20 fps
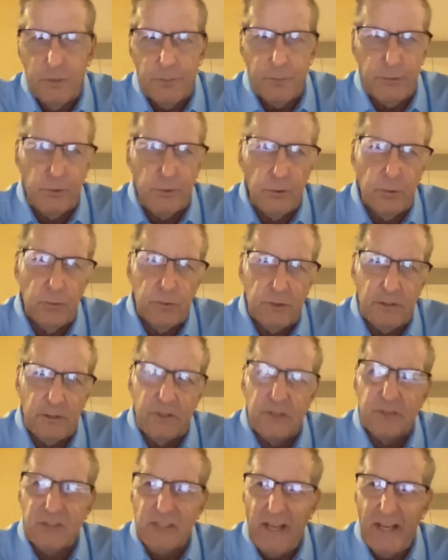produced at
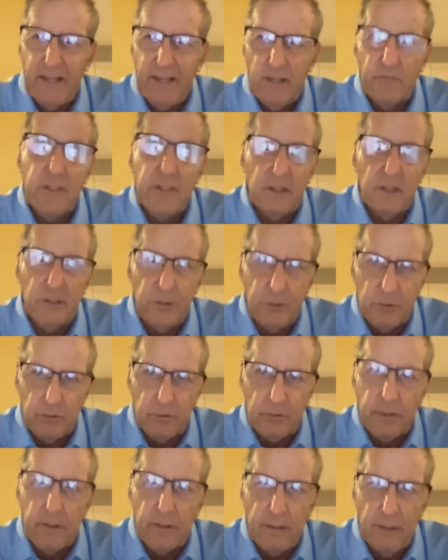the site of the
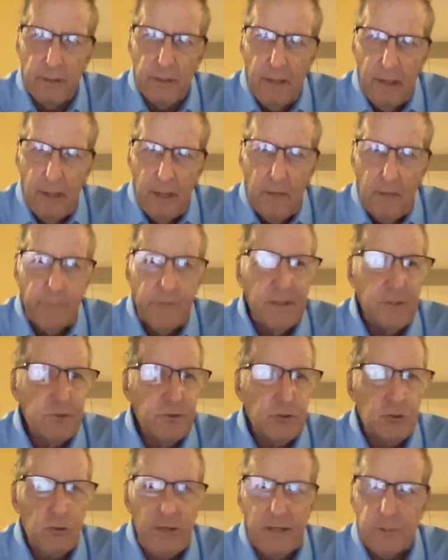injury and then is
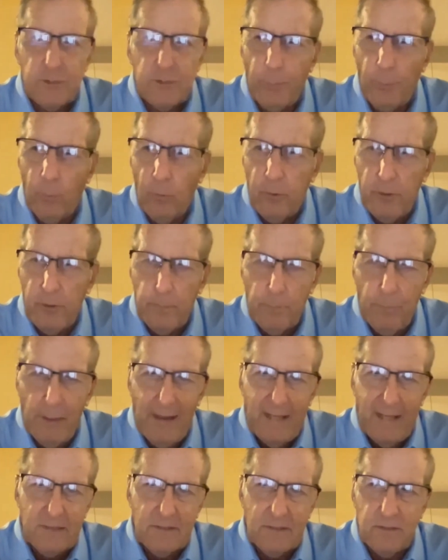transported
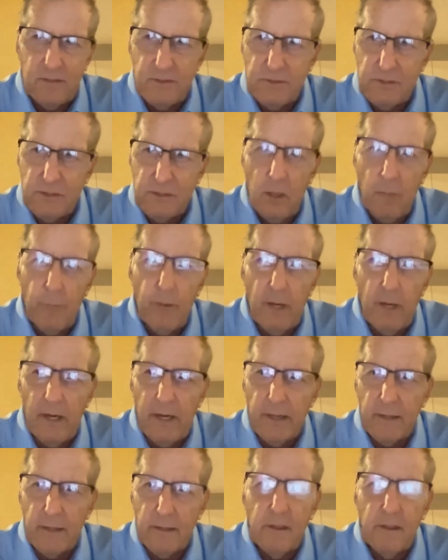back to the cell
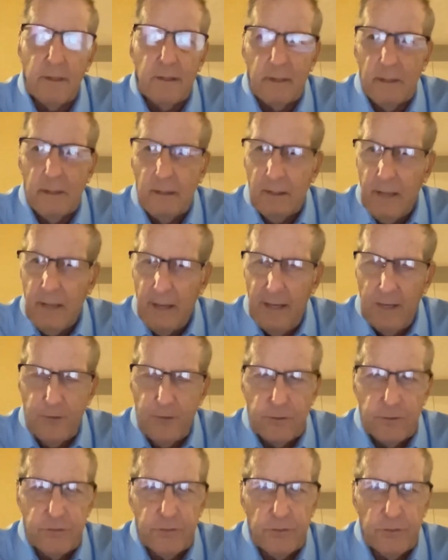body,
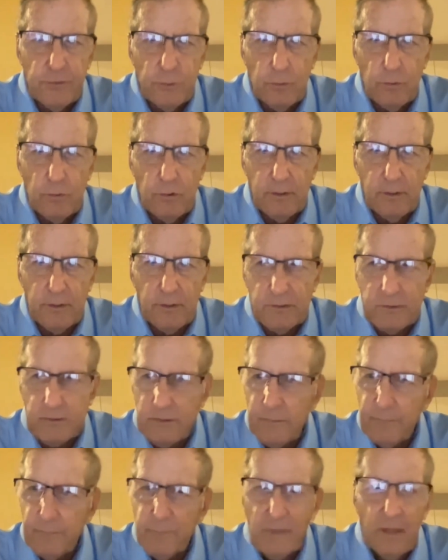enters the nucleus,
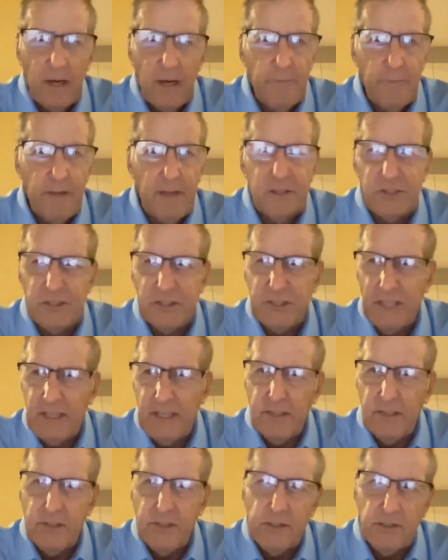and then
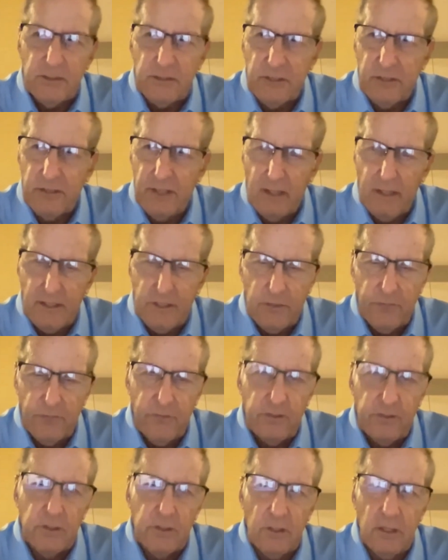changes the
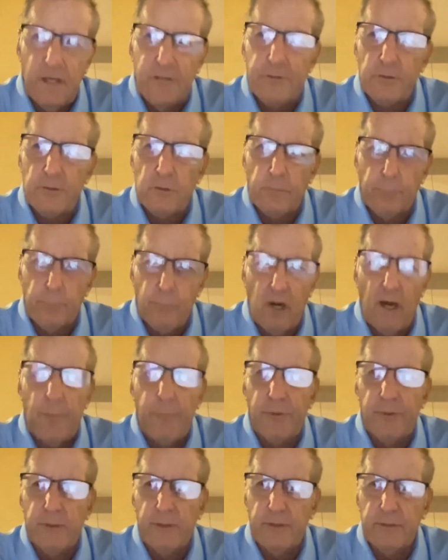electrophysiological
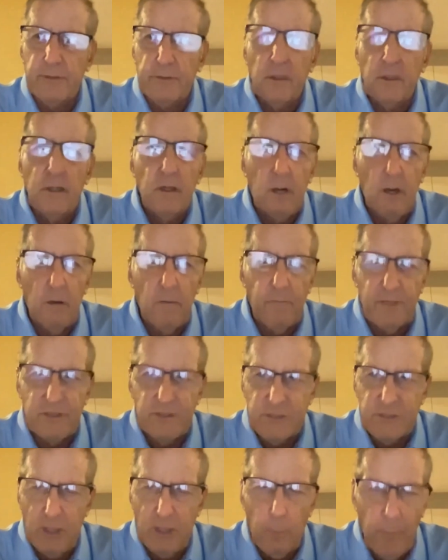properties of the
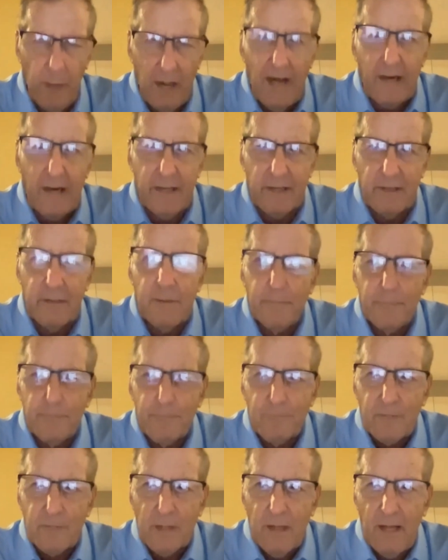cell body.
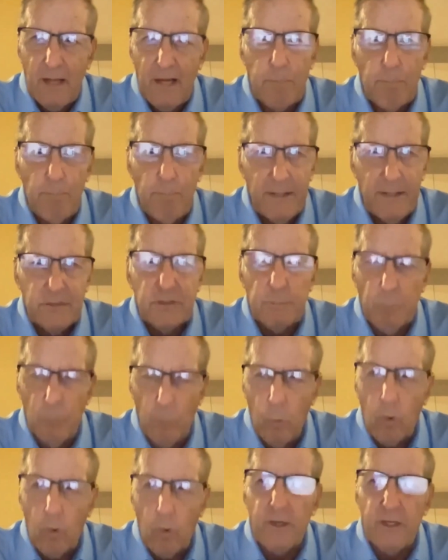And it makes it
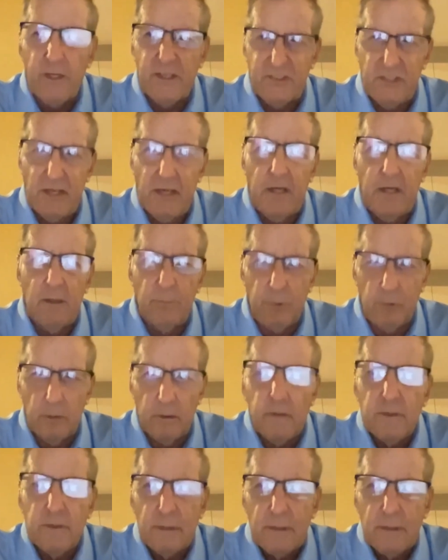more excitable.